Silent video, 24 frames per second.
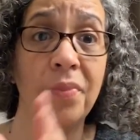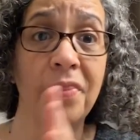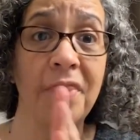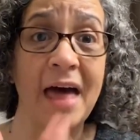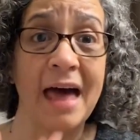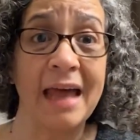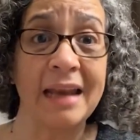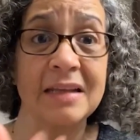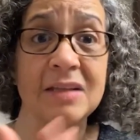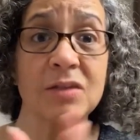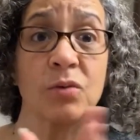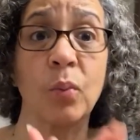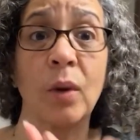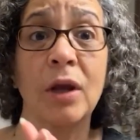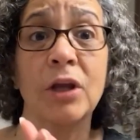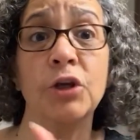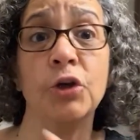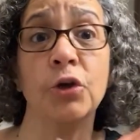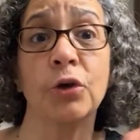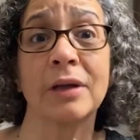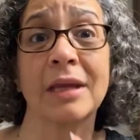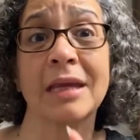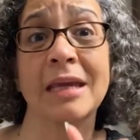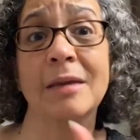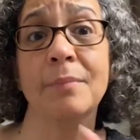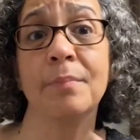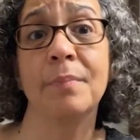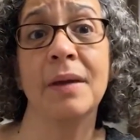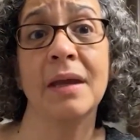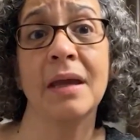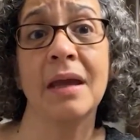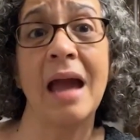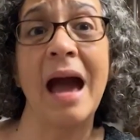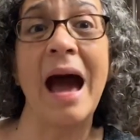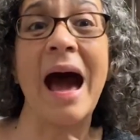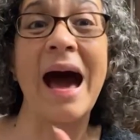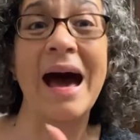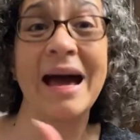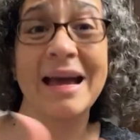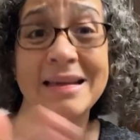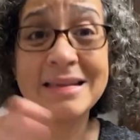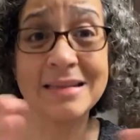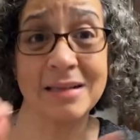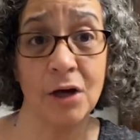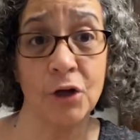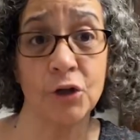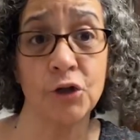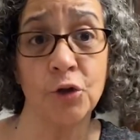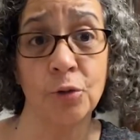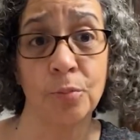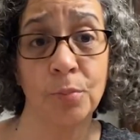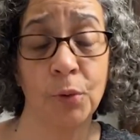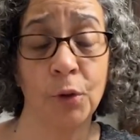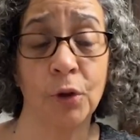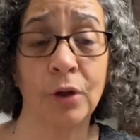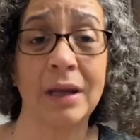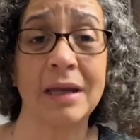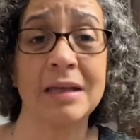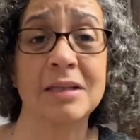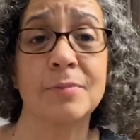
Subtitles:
that is when you're keeping eyes on your book,